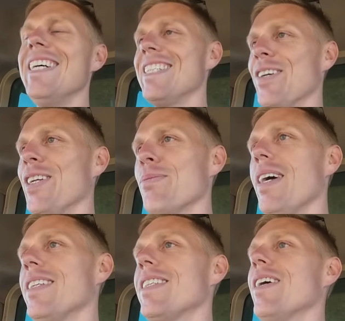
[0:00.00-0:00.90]
That's what I was
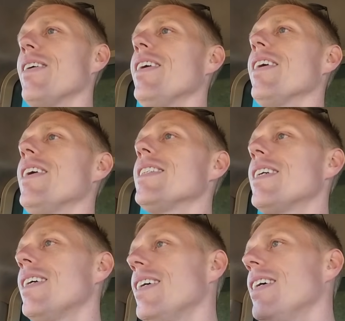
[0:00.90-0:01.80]
about to tell you guys.
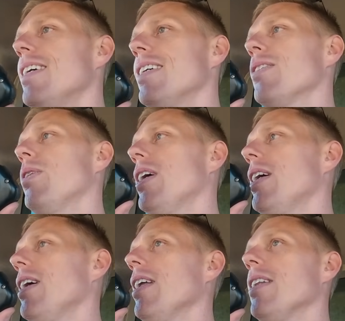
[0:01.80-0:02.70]

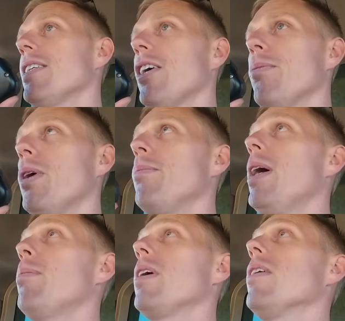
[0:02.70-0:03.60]
Well, I didn't turn my
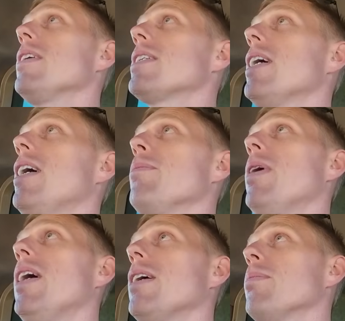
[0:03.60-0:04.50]
mapping on to start the
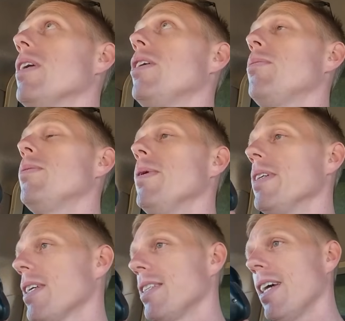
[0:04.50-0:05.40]
paddock, but I'm
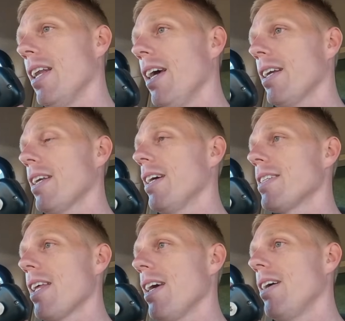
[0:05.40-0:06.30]
almost at 10
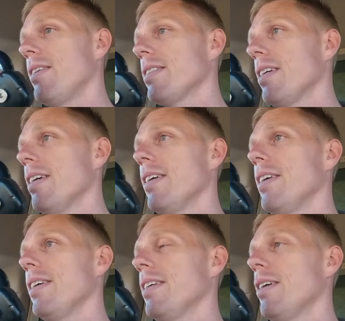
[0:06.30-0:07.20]
hectares now, so
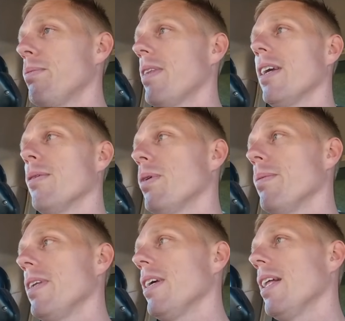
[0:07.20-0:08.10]
I think I
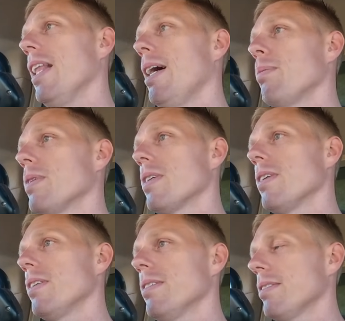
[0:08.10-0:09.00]
probably did a lap or
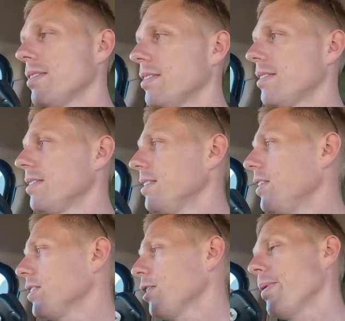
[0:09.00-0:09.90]
two
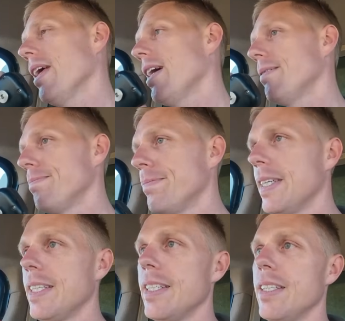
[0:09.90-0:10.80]
on top of that.
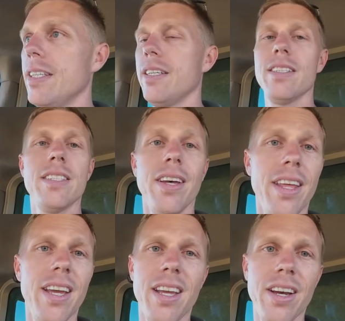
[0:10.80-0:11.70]
So
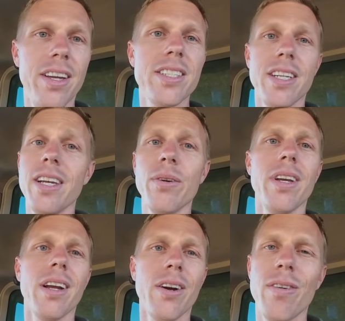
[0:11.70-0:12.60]
there you go, it's
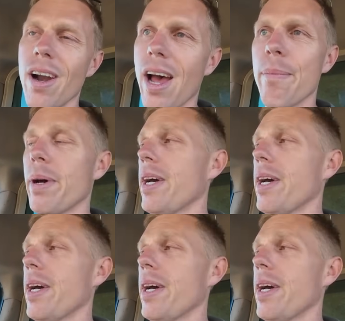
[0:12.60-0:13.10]
yielding crap.